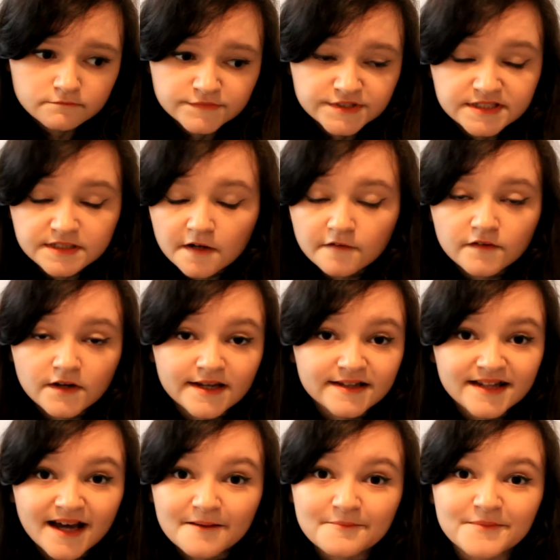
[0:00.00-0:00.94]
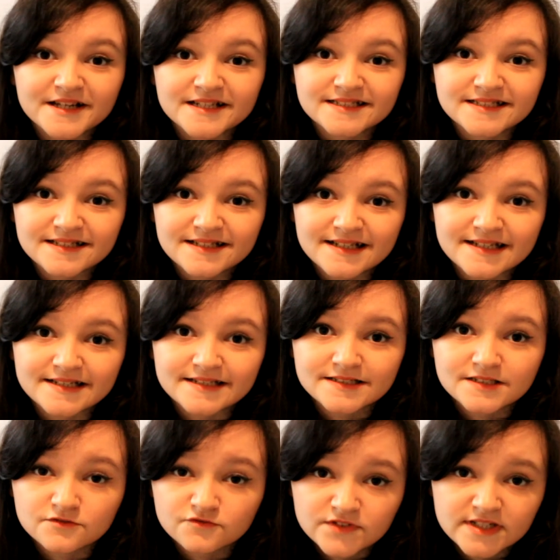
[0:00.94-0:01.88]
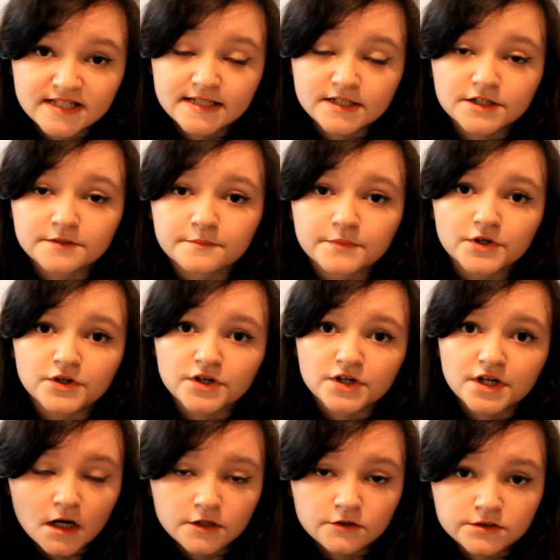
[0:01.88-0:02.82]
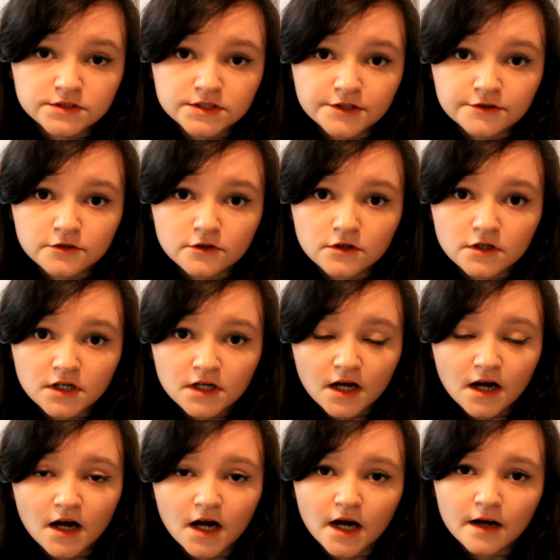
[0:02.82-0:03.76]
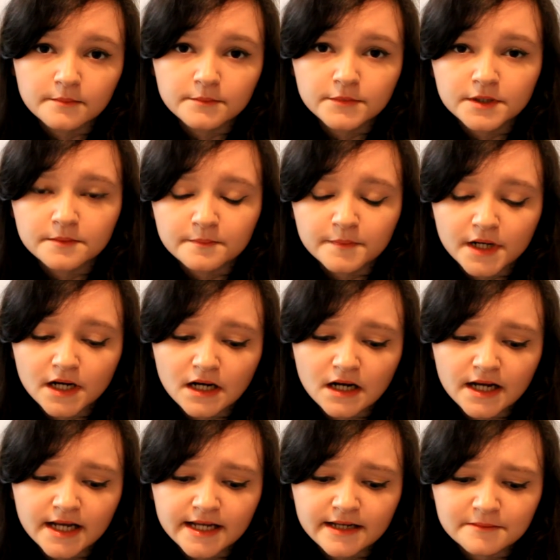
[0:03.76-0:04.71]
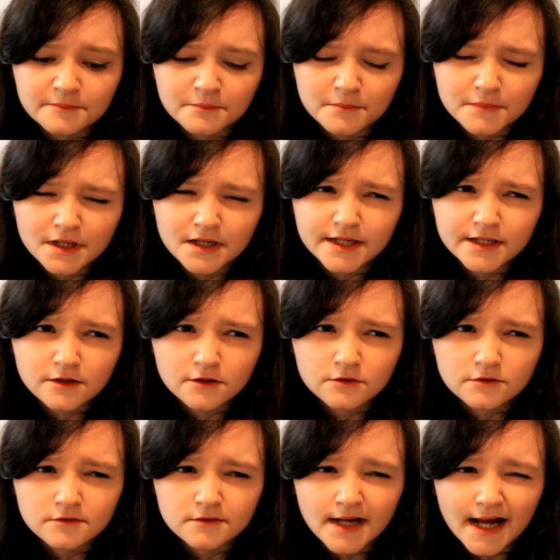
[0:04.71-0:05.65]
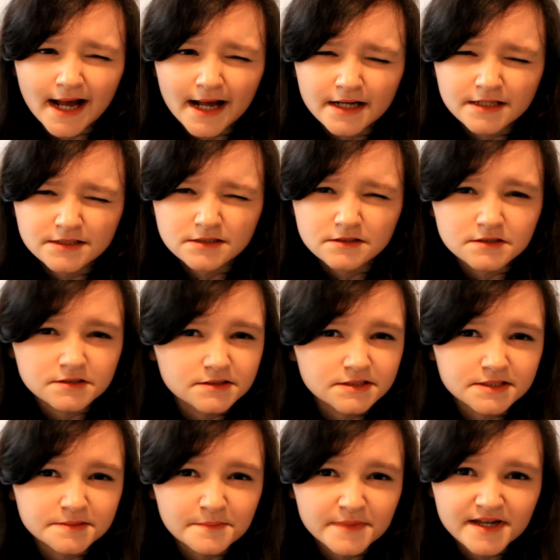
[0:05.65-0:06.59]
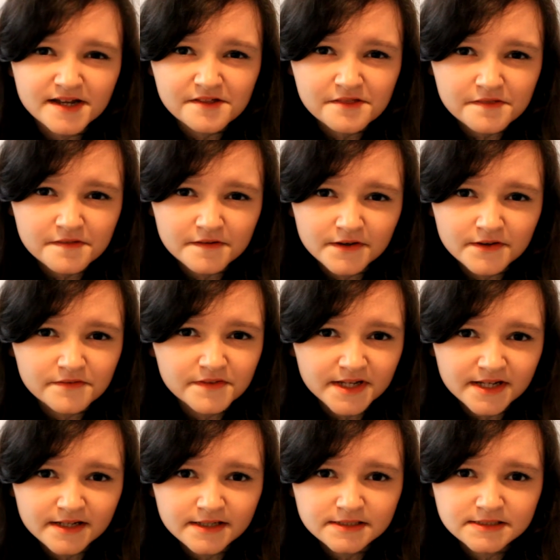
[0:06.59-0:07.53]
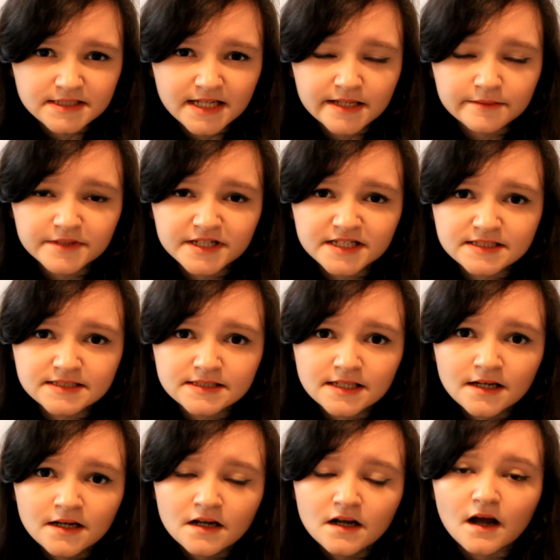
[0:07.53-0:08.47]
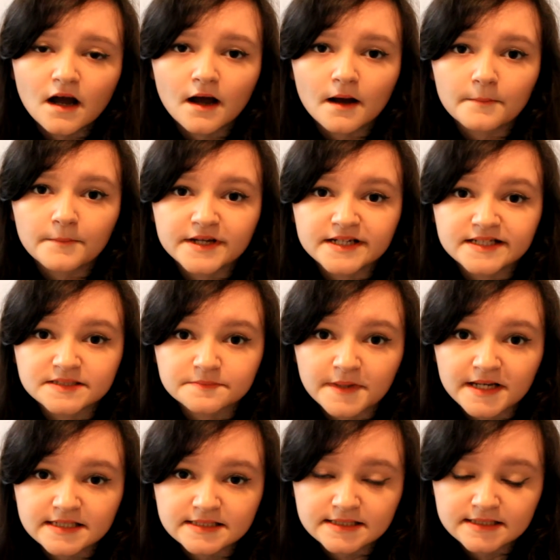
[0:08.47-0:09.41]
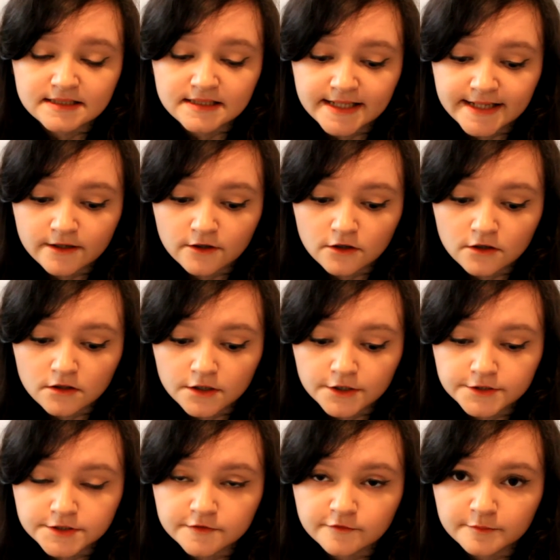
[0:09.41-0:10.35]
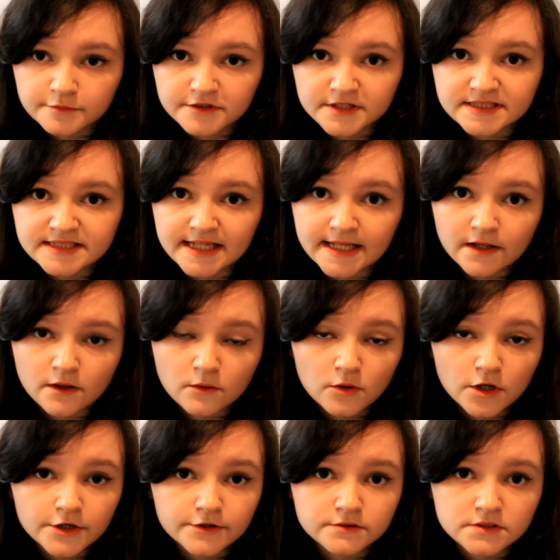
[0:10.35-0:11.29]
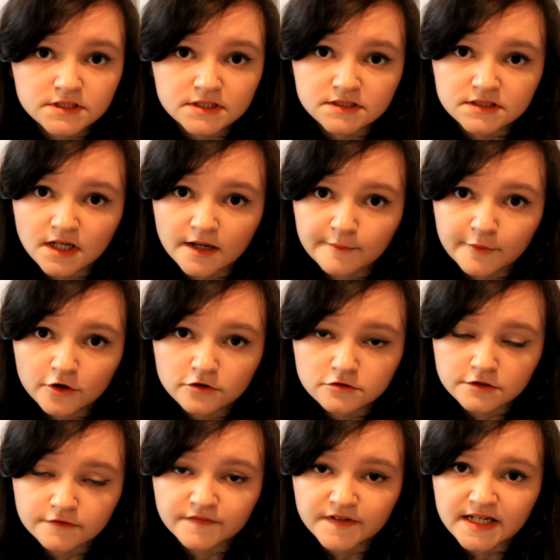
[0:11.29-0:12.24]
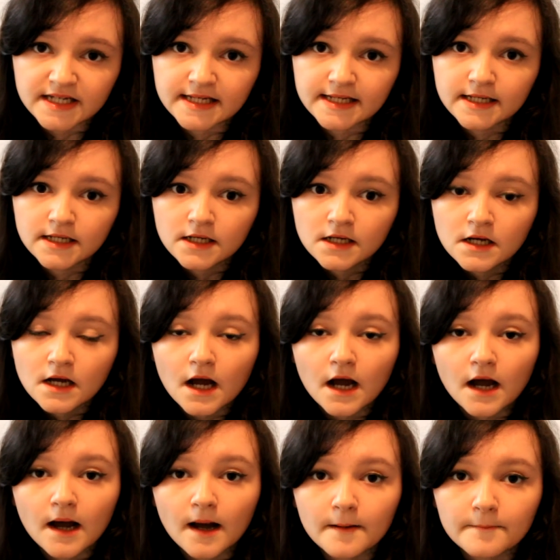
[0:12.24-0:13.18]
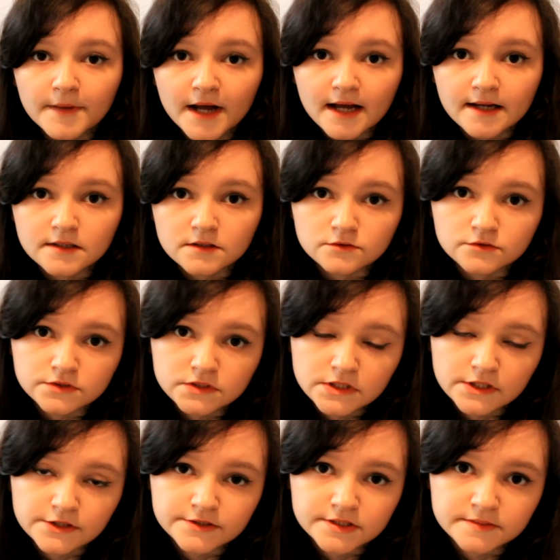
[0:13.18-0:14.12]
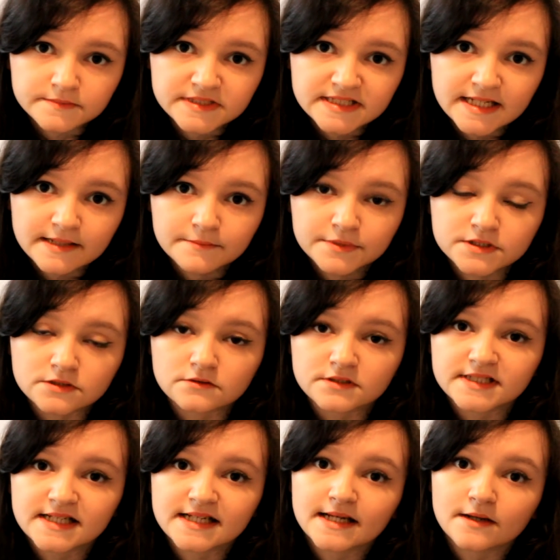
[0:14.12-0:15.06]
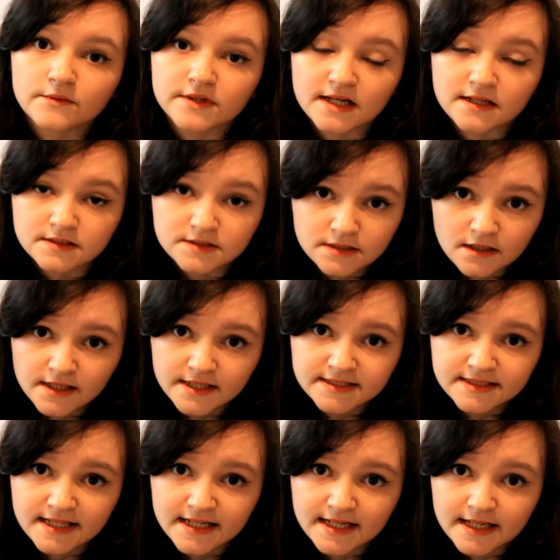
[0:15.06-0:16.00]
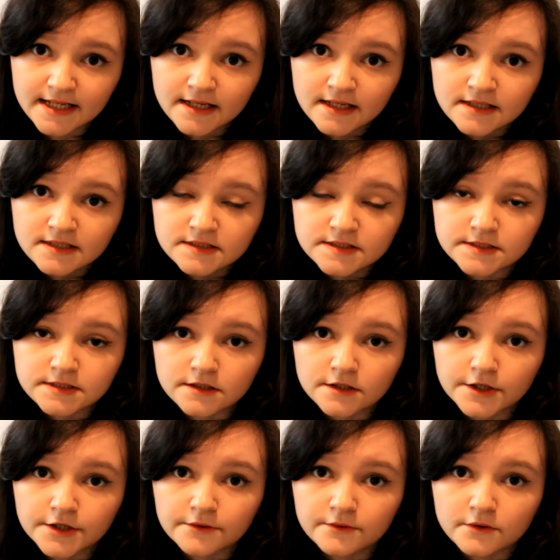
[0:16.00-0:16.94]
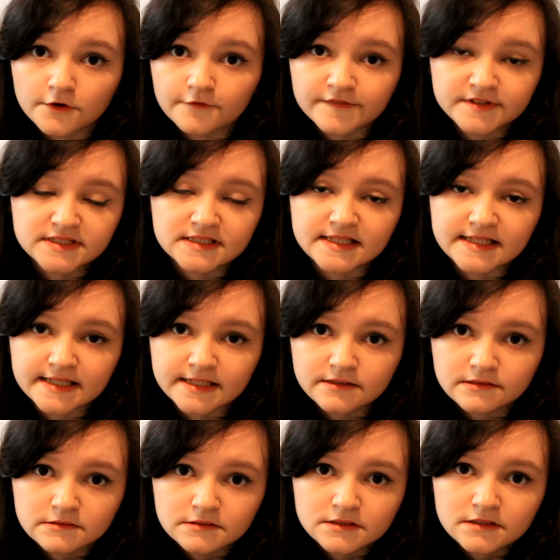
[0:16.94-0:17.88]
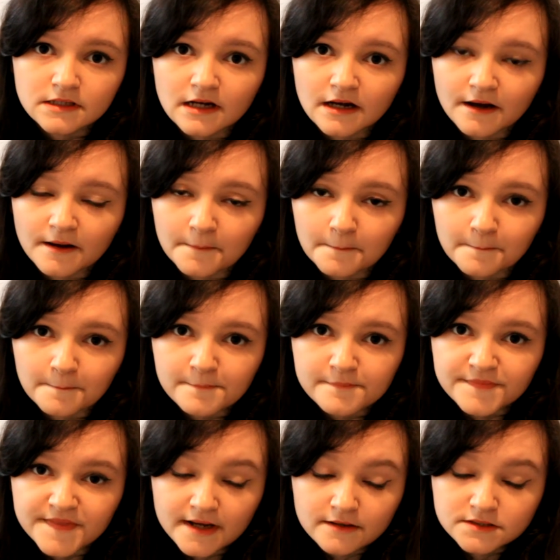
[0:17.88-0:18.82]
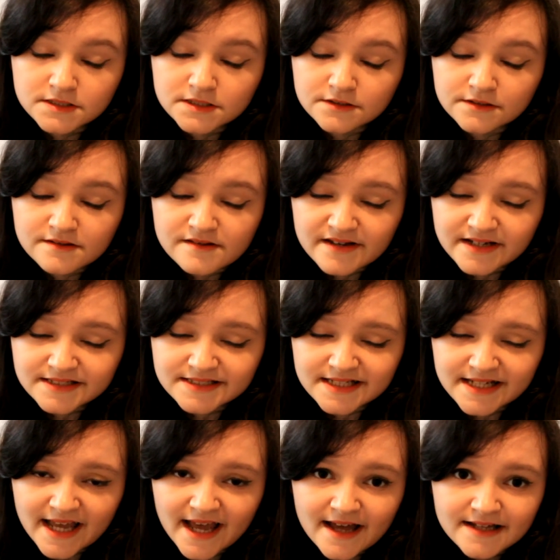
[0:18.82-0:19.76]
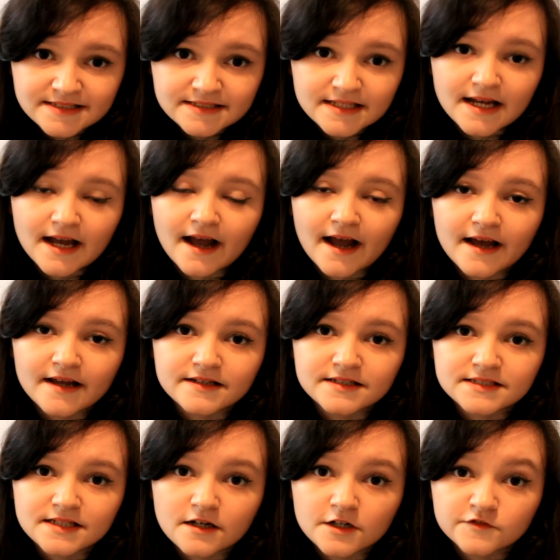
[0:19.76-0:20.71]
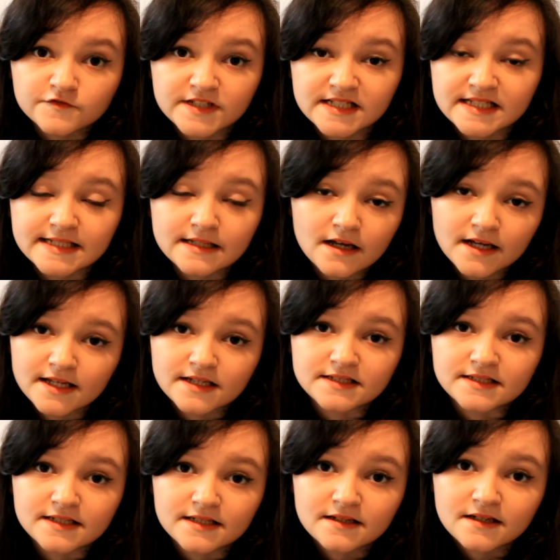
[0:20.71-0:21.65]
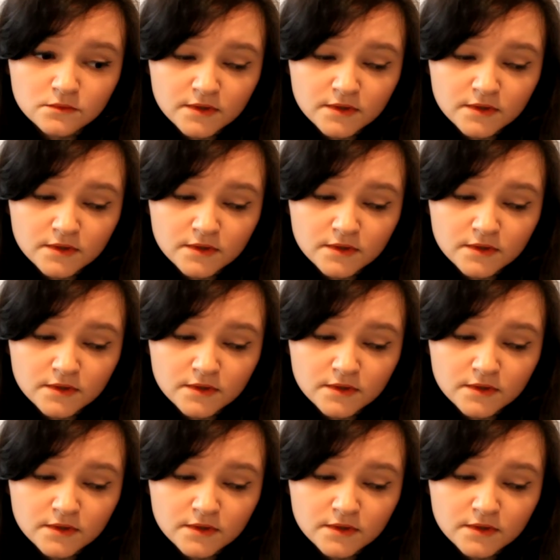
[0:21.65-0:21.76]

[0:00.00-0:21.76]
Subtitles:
stuff like that, basically, and it's a really good book. I also got Calm by Michael Acton Smith, I think his name is, and it's basically got loads of pretty quotes and typography and also some tips on dealing with anxiety. So obviously that was a good thing to get, and I really liked it.